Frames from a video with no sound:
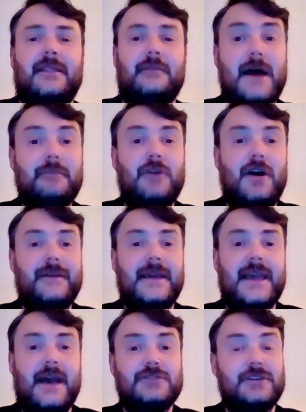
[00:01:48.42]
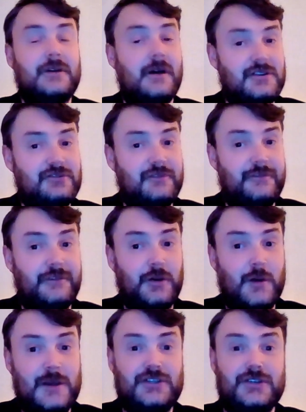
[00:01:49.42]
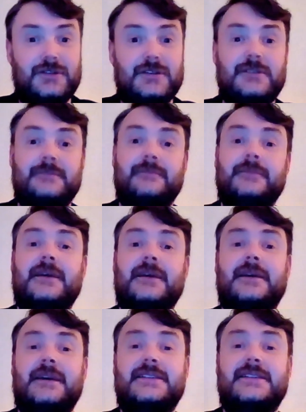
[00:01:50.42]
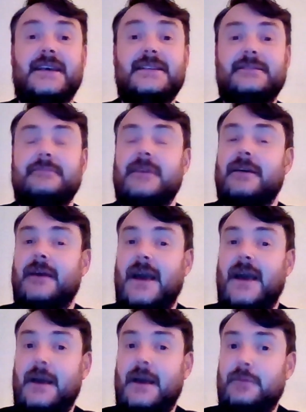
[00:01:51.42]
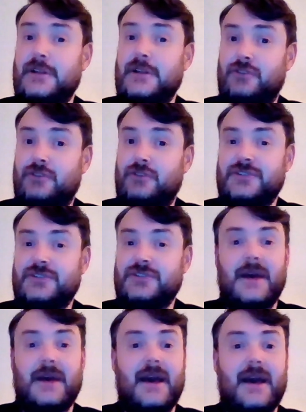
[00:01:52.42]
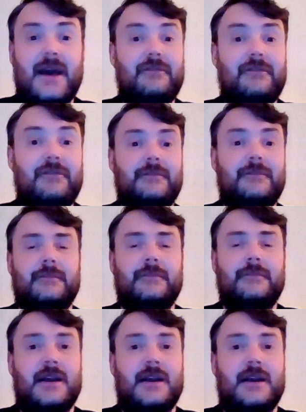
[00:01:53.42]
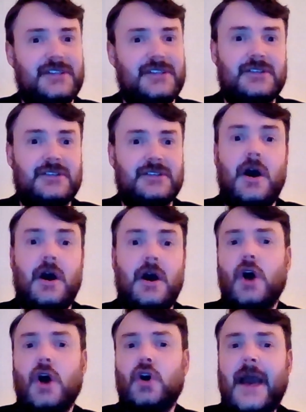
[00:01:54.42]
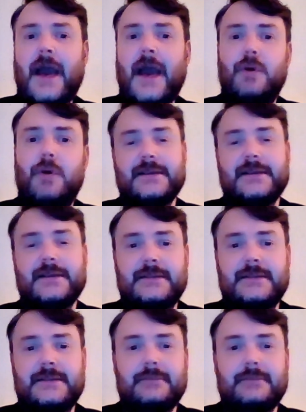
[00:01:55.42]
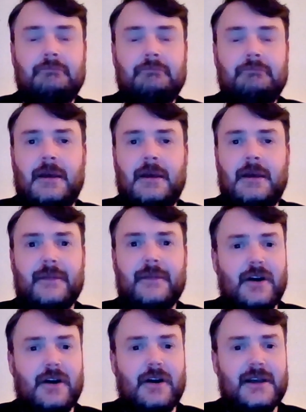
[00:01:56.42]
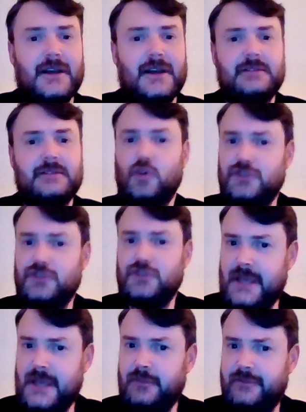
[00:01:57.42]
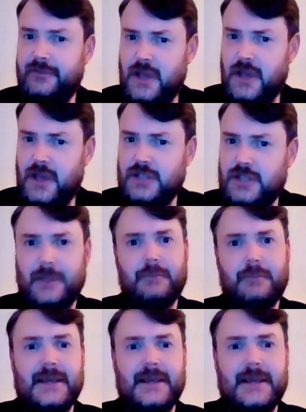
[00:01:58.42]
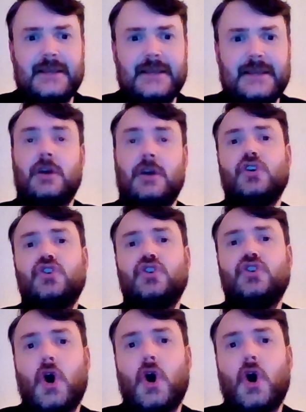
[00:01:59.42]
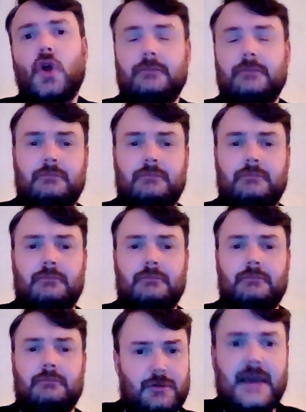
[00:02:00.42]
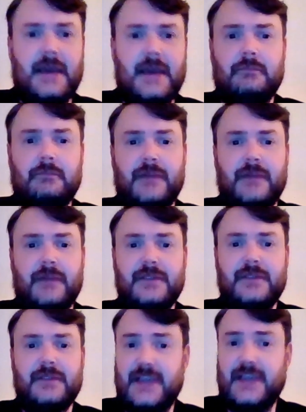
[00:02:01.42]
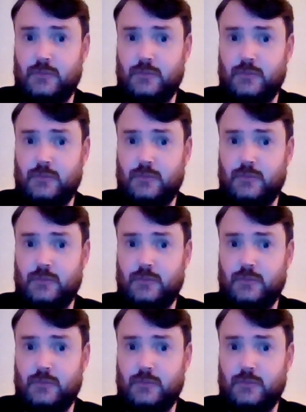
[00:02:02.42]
The man behind the counter asks her a few questions. He says, "How many children do you have?" And Sharon says, "I've got 8 boys." And the guy says, "What's the name of the first one then, please?" "John." "Okay. And the second one?"